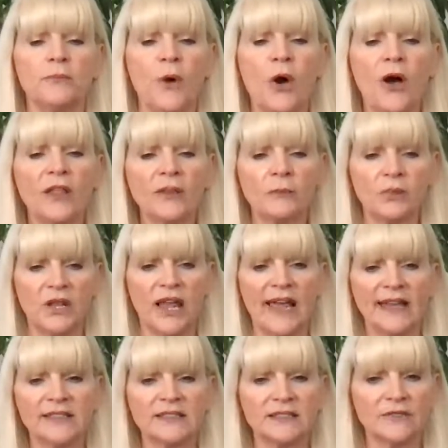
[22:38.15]
all the
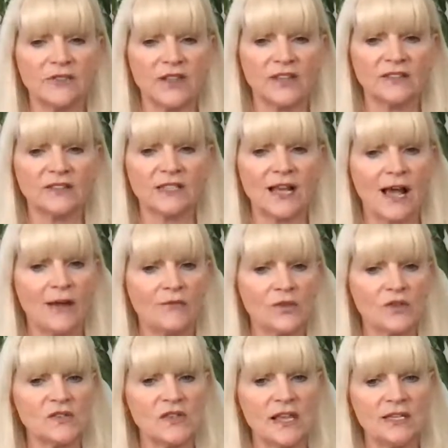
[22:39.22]
blanks of this
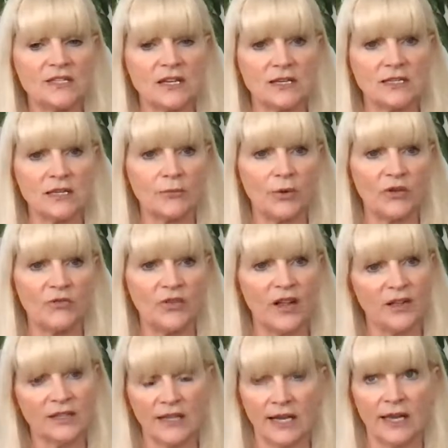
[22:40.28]
conversation to be
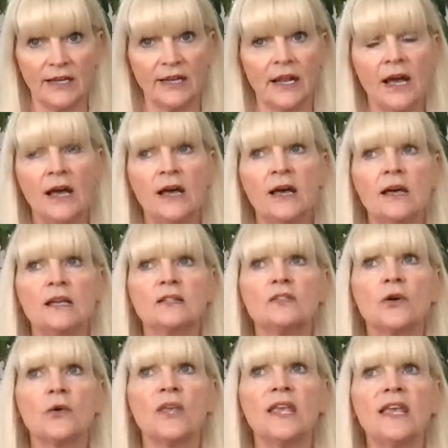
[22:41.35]
filled in. So